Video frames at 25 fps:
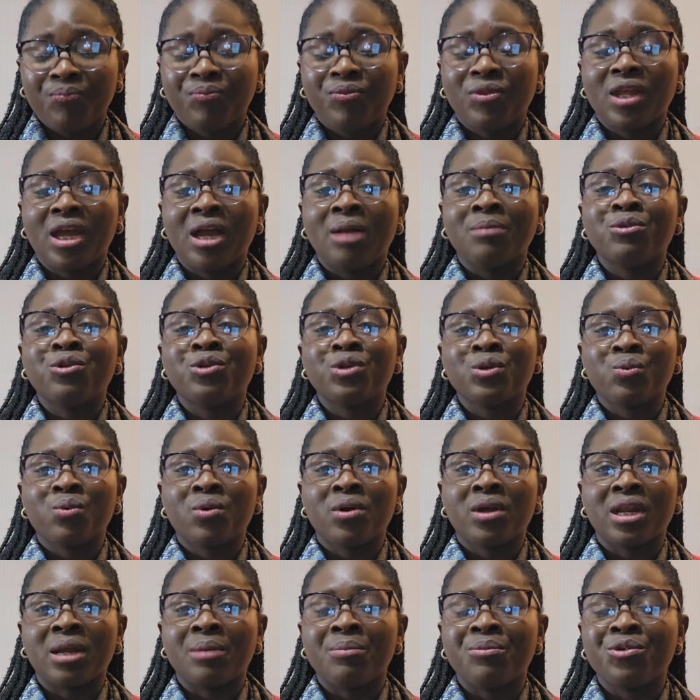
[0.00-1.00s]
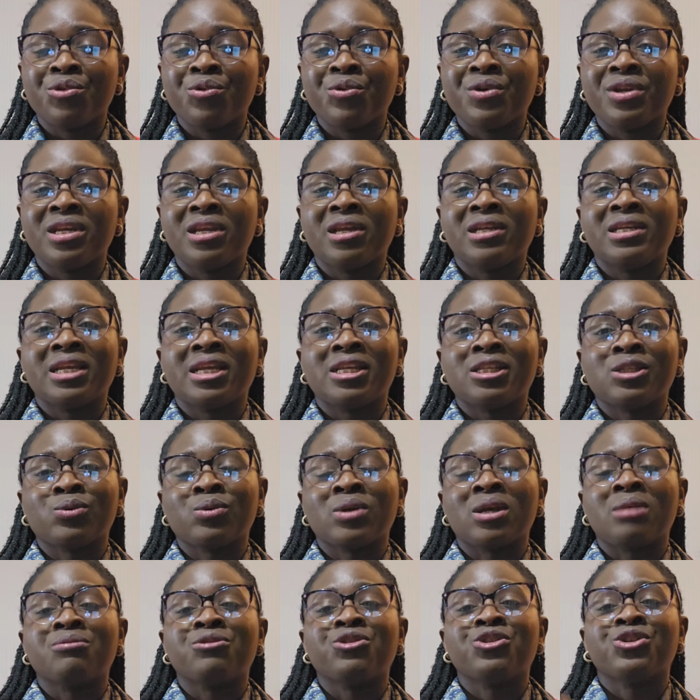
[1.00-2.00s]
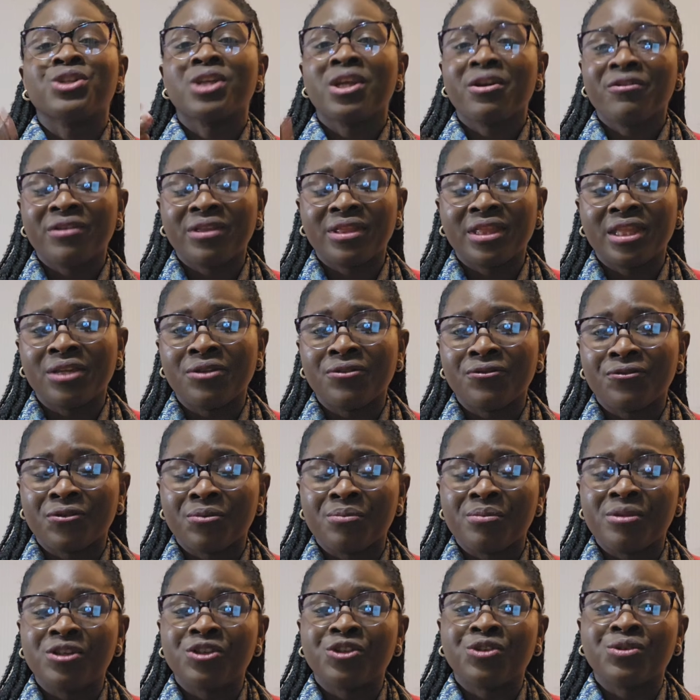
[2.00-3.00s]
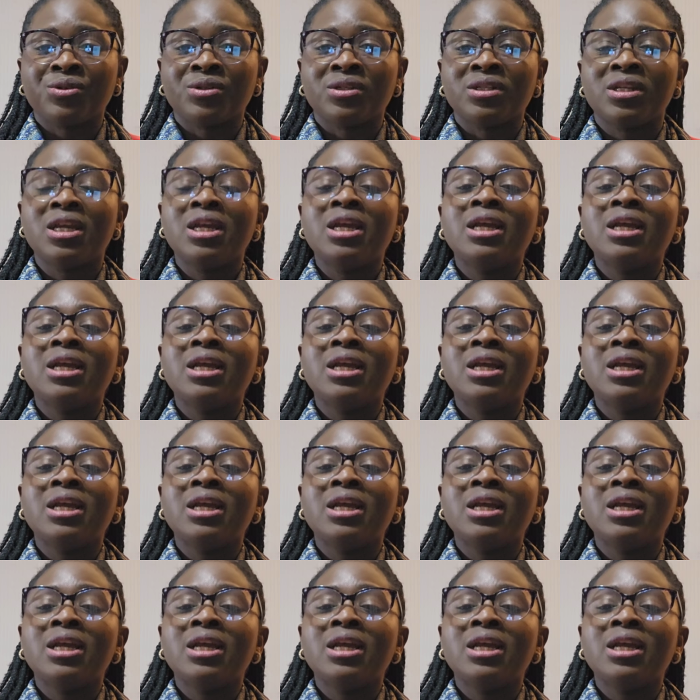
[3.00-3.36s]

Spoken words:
I'm doing what I'm doing, and that's why I'm sharing the information